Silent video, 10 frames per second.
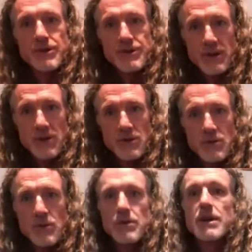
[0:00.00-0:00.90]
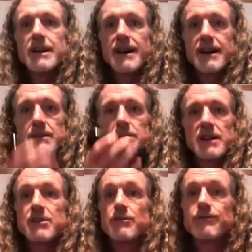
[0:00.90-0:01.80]
throw an item,
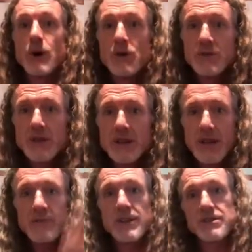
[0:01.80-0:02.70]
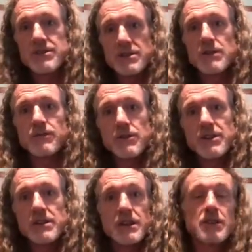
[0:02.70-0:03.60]
like your phone, like if you had your cell phone
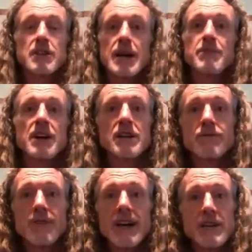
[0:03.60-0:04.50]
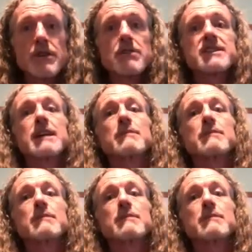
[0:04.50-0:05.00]
here. Like, look, I'm not going to fight you. Here, take my